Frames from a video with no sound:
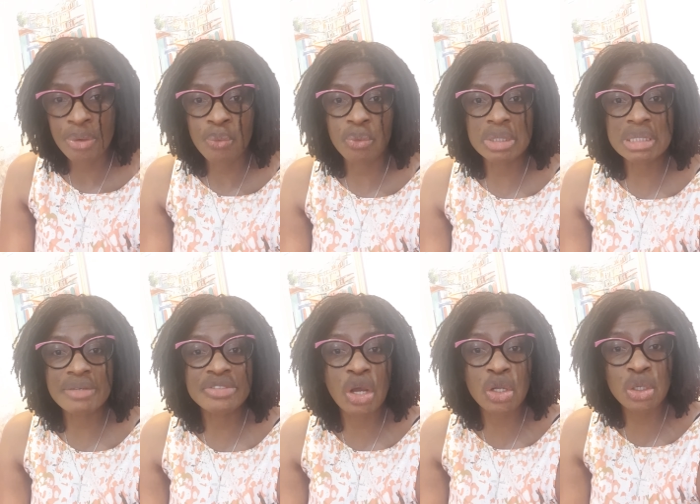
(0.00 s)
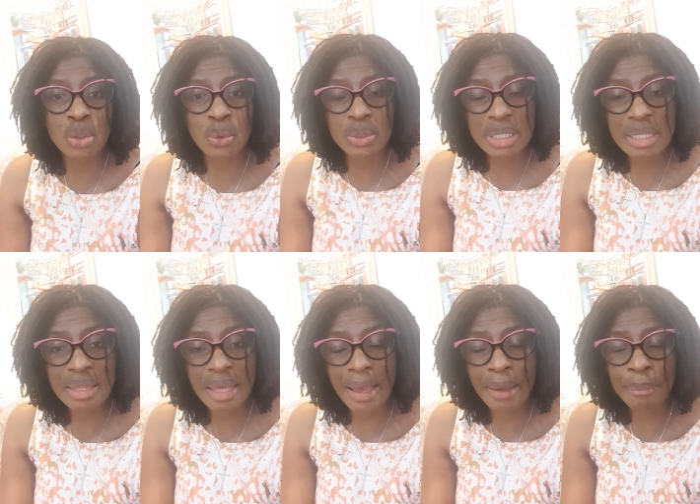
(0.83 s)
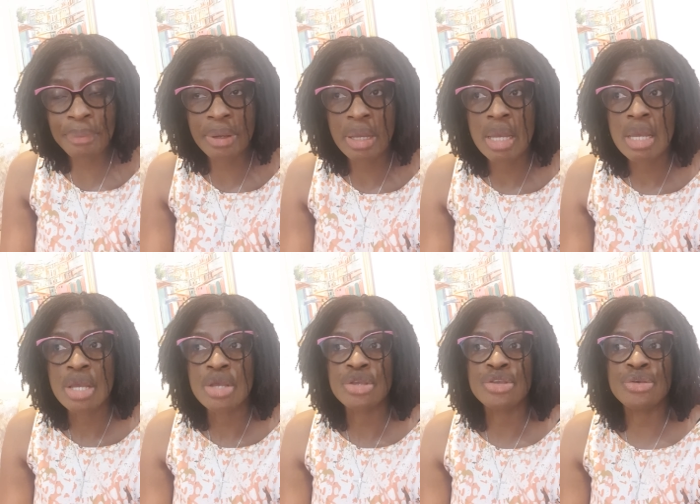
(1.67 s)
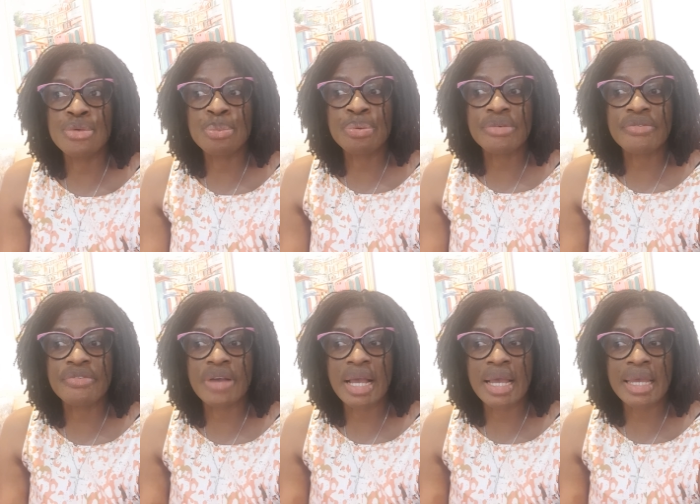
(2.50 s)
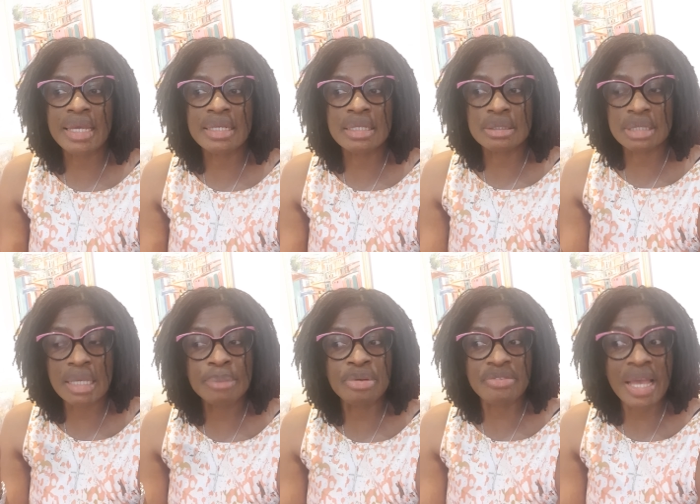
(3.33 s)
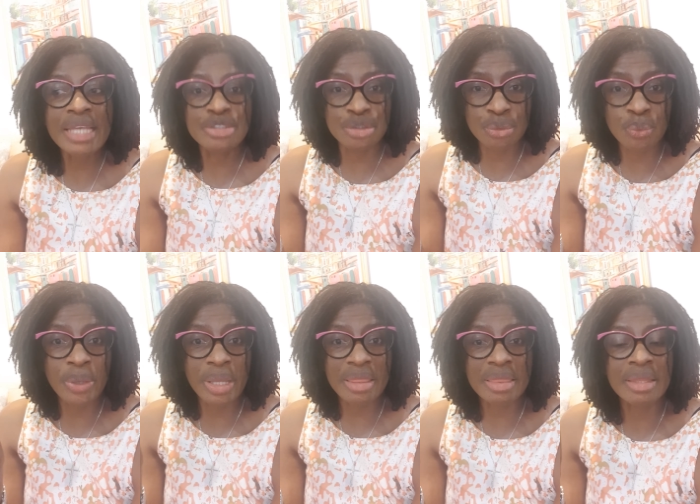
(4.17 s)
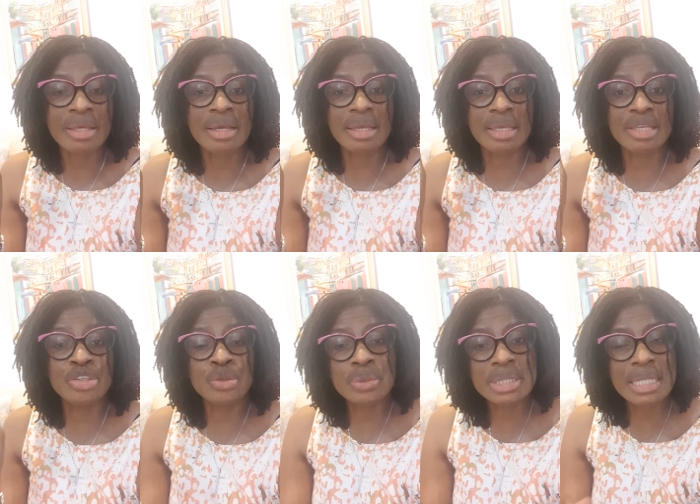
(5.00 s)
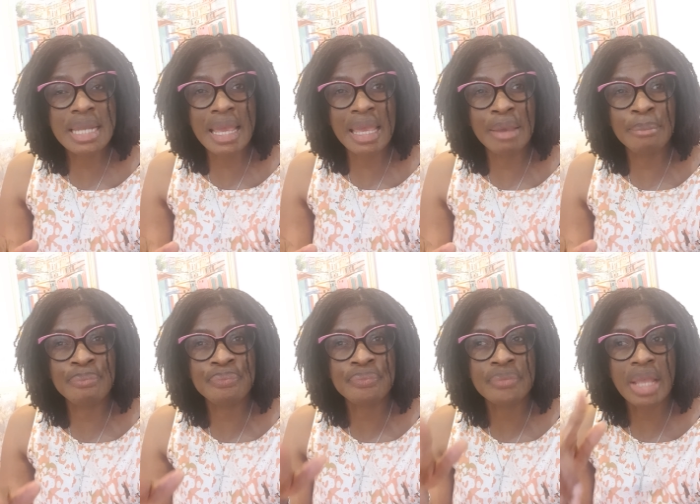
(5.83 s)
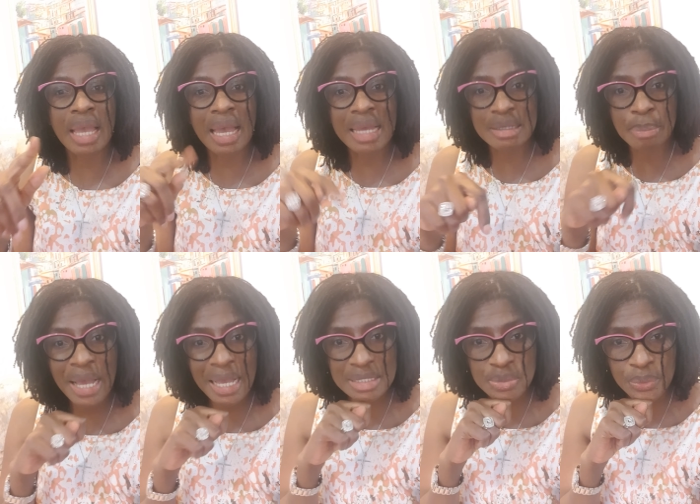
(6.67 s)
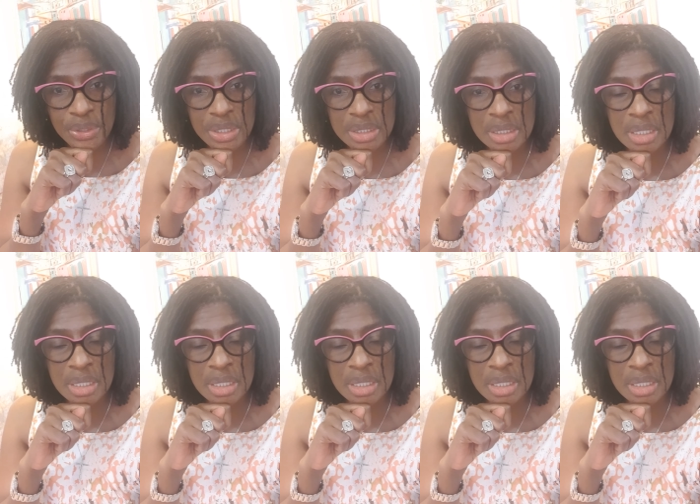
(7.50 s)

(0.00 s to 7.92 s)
Once you've downloaded the app, they provide you with a username and a password.